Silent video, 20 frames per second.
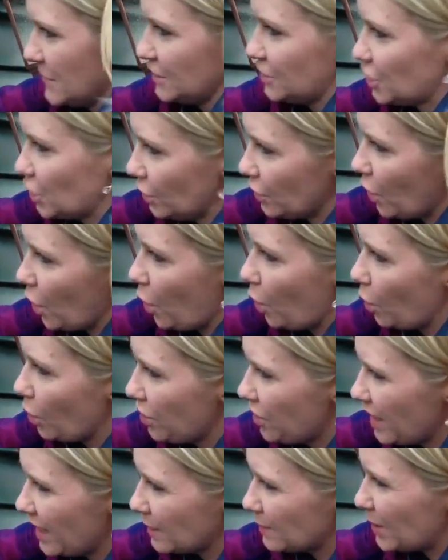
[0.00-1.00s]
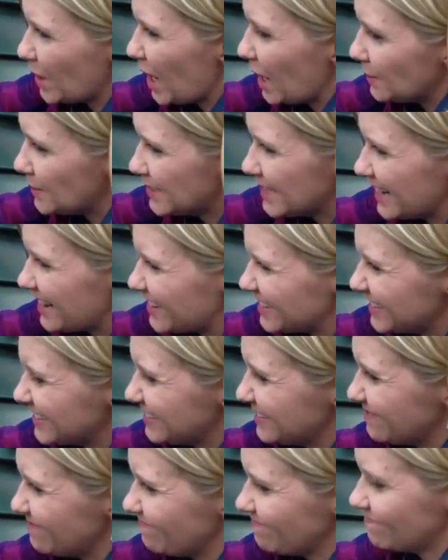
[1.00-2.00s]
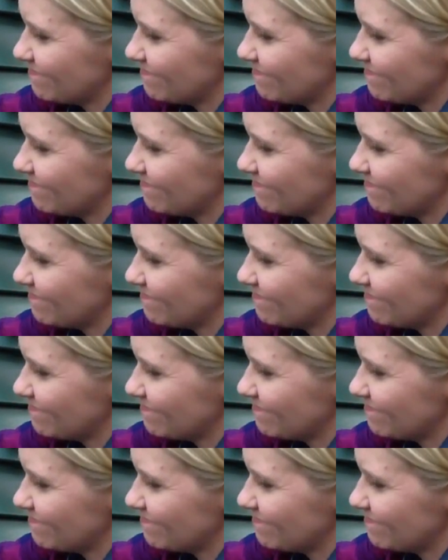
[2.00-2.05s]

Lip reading: until the whole thing pops out.